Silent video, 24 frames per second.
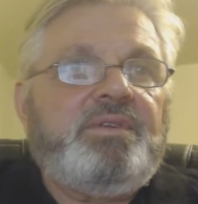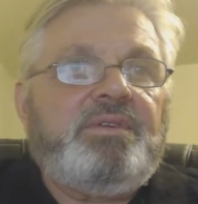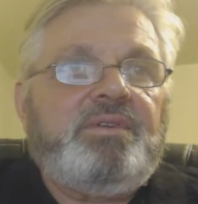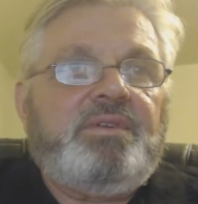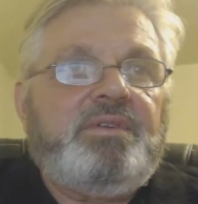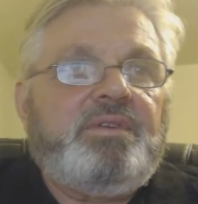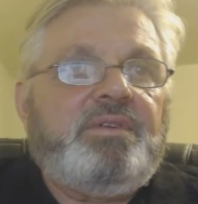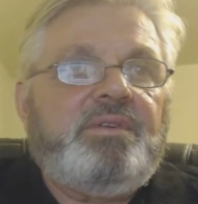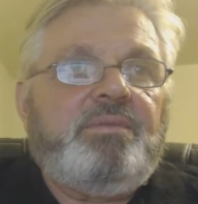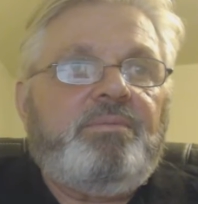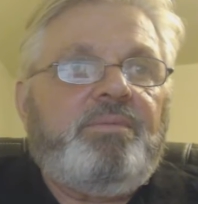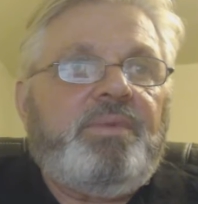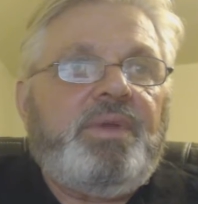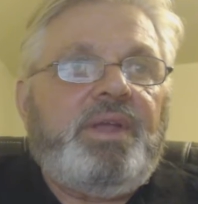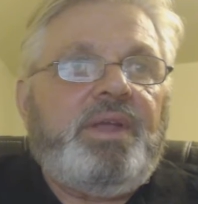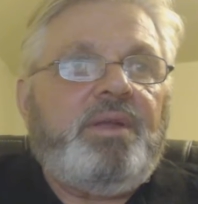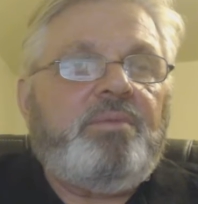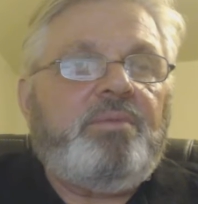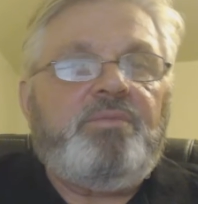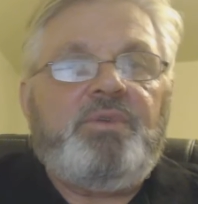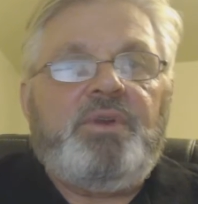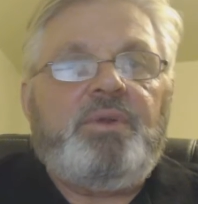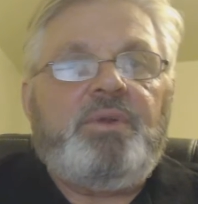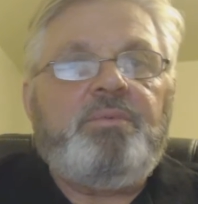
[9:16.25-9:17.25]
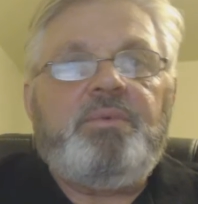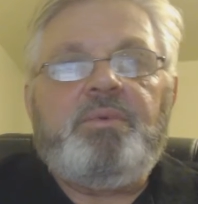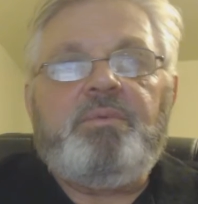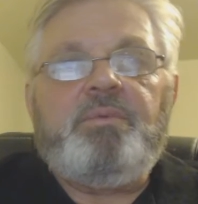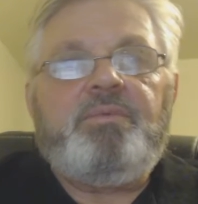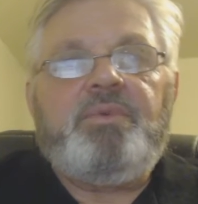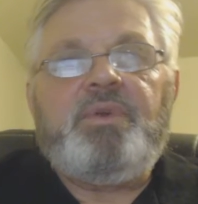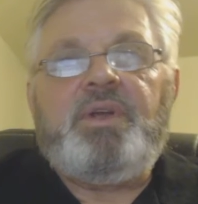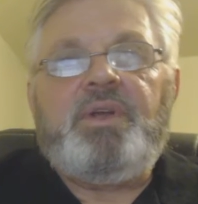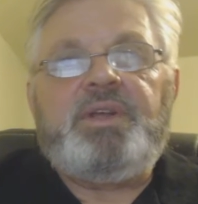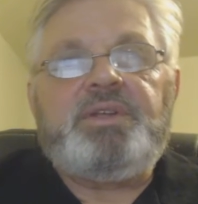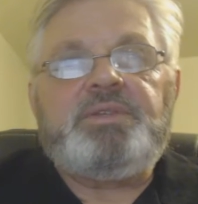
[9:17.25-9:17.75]
and you're paying
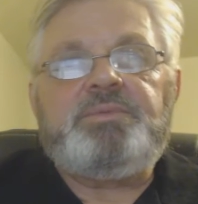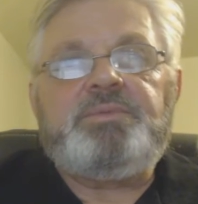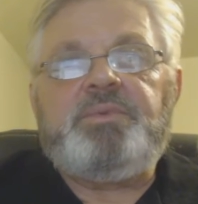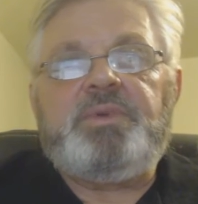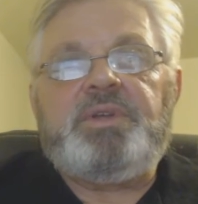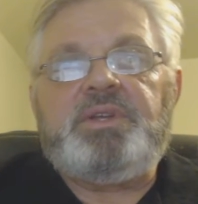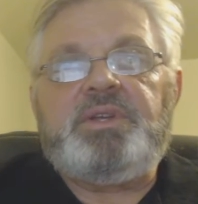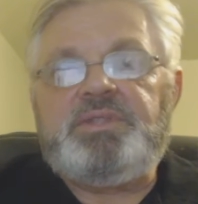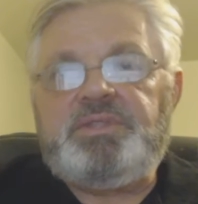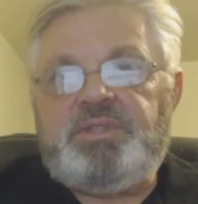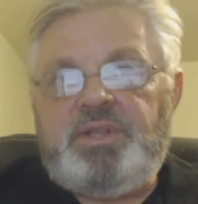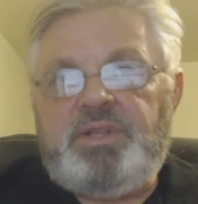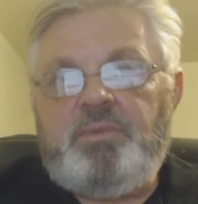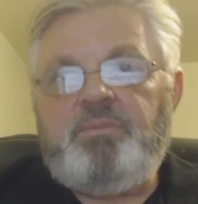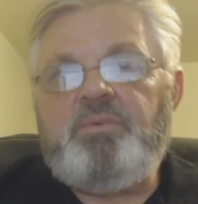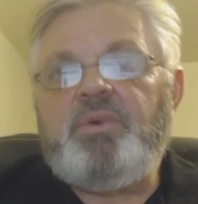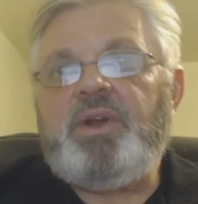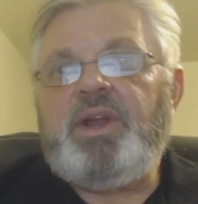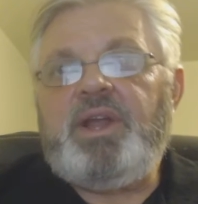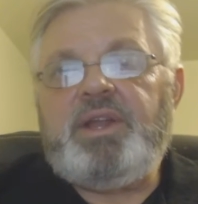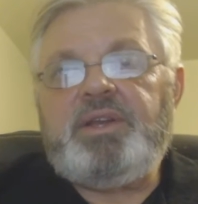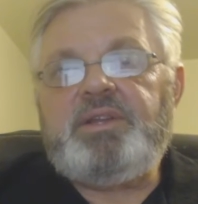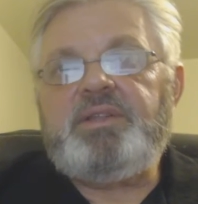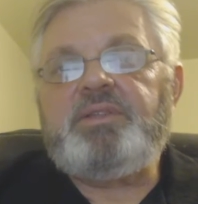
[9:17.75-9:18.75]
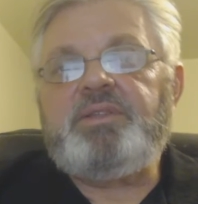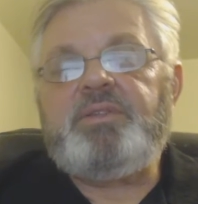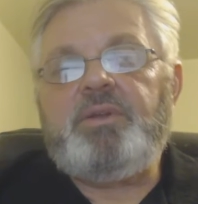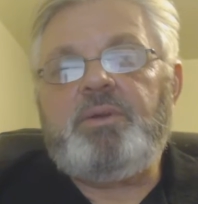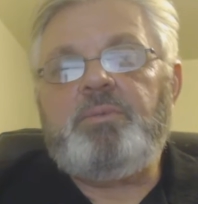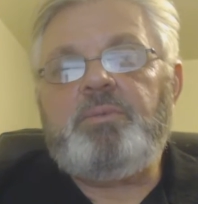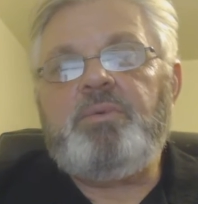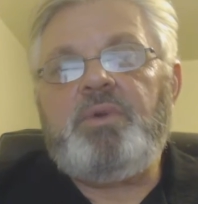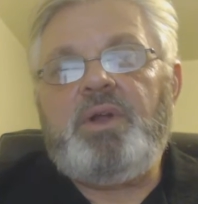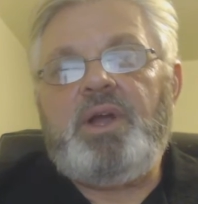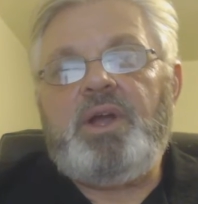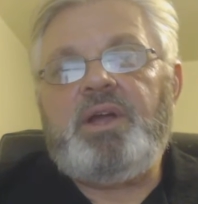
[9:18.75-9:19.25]
premium price because they branded
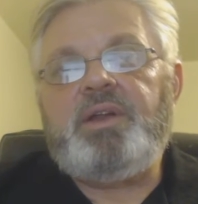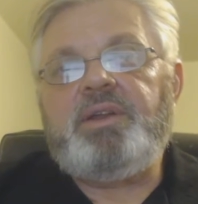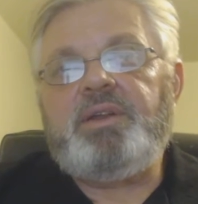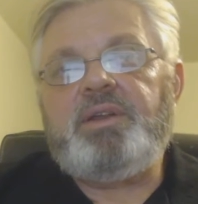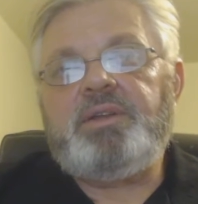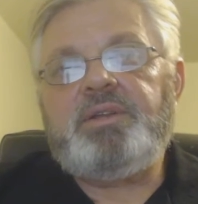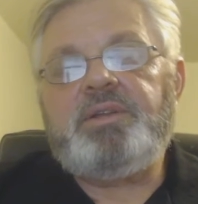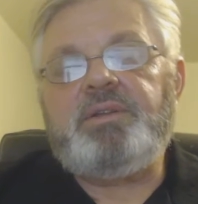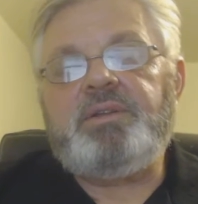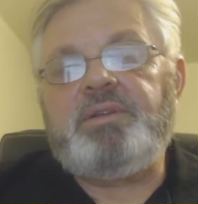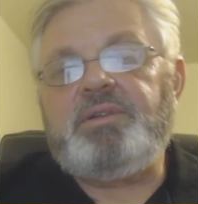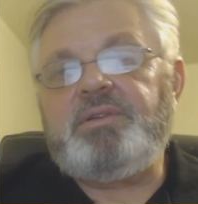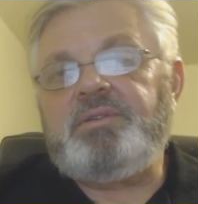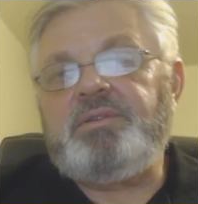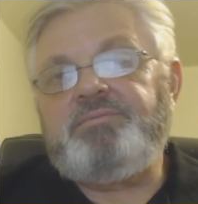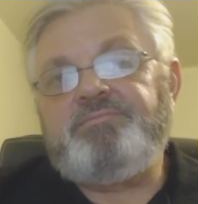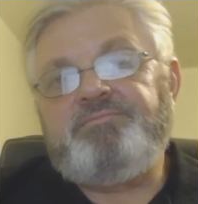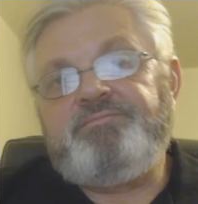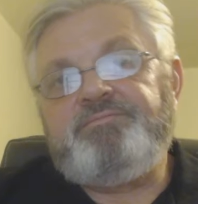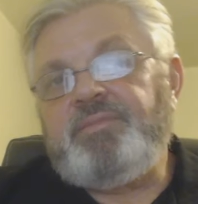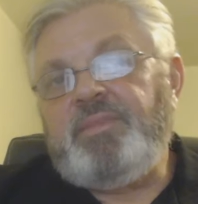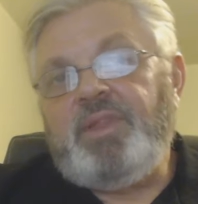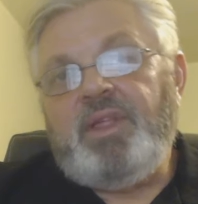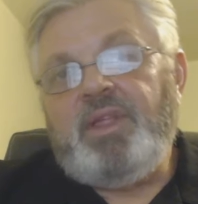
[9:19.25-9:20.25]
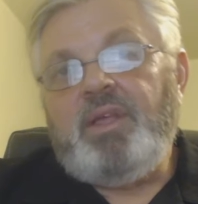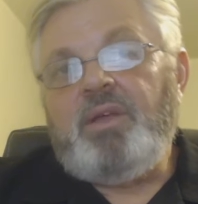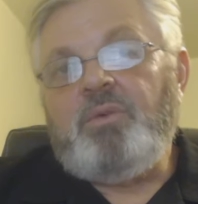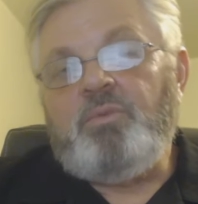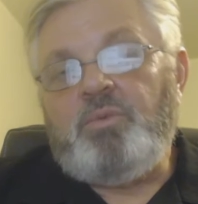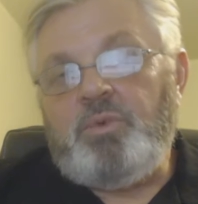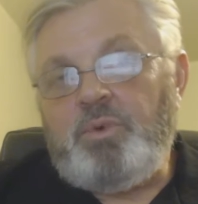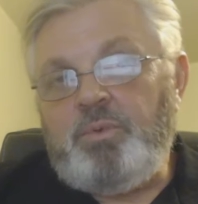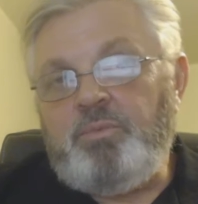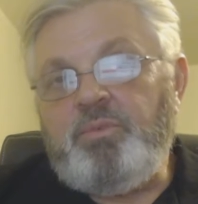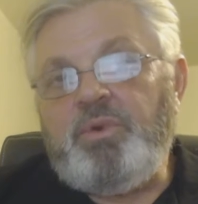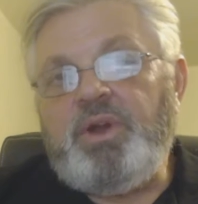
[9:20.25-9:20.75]
their product and
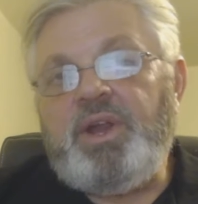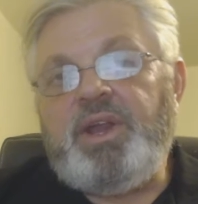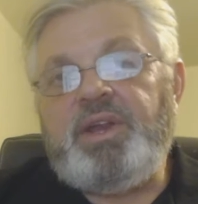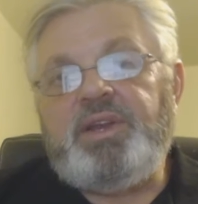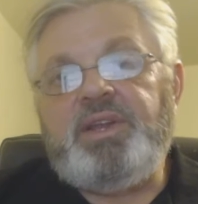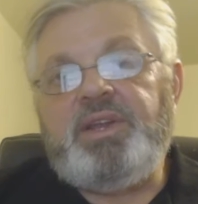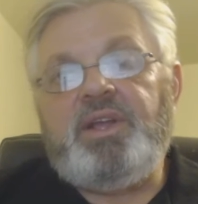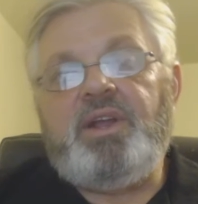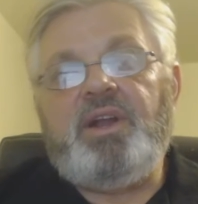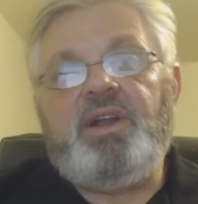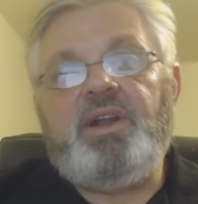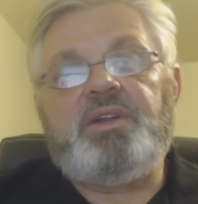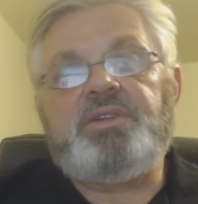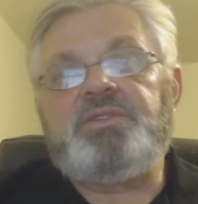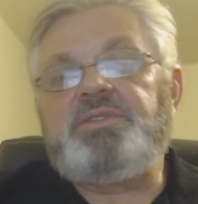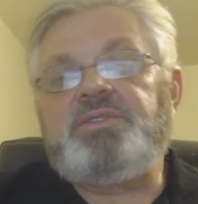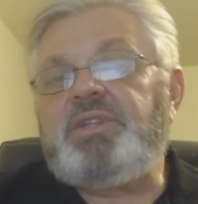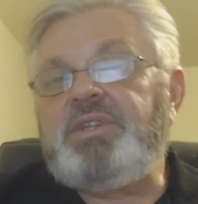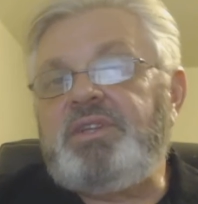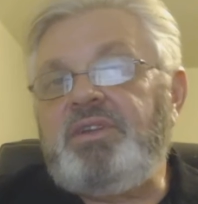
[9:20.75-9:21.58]
we're branding ours.